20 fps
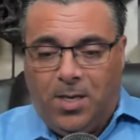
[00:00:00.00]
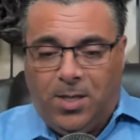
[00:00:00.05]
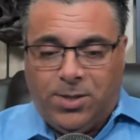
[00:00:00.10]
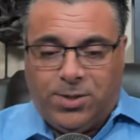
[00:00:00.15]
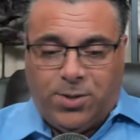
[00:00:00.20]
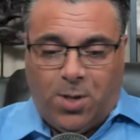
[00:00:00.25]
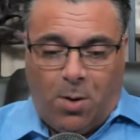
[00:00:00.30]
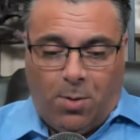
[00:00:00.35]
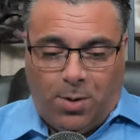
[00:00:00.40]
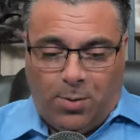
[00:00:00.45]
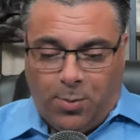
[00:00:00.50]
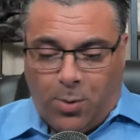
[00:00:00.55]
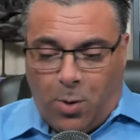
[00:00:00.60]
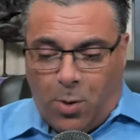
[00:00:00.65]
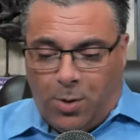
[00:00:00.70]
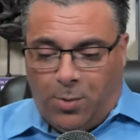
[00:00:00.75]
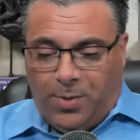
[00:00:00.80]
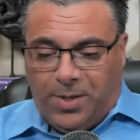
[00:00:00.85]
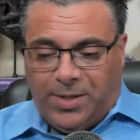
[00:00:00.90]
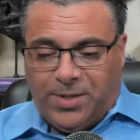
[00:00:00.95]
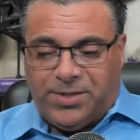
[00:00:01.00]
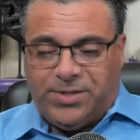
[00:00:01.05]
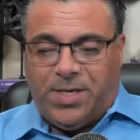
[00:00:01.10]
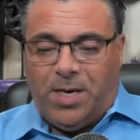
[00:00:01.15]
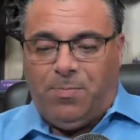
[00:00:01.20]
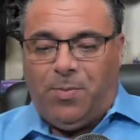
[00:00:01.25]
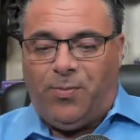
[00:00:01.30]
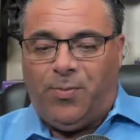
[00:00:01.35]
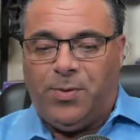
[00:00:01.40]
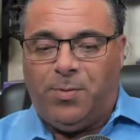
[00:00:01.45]
So I'm going to read the
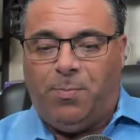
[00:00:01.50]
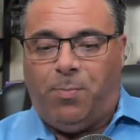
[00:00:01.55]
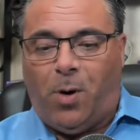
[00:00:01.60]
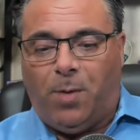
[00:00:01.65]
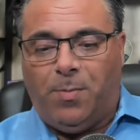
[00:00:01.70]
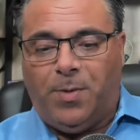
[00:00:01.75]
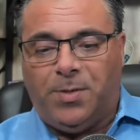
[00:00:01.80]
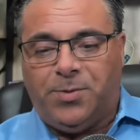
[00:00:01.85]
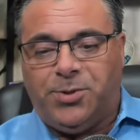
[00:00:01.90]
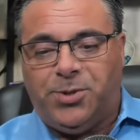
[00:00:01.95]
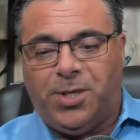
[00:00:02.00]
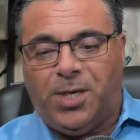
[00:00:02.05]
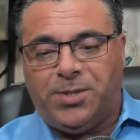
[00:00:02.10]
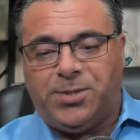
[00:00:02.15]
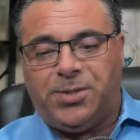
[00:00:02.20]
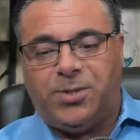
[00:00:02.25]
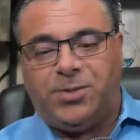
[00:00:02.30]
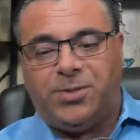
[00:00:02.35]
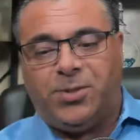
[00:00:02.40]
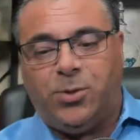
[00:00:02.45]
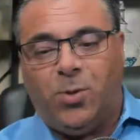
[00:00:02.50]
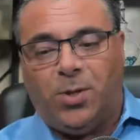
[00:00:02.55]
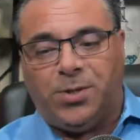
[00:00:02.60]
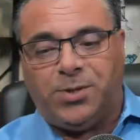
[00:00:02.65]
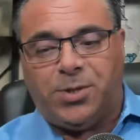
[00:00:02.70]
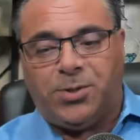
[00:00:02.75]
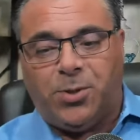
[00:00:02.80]
statement from the Department of Justice, the U.S.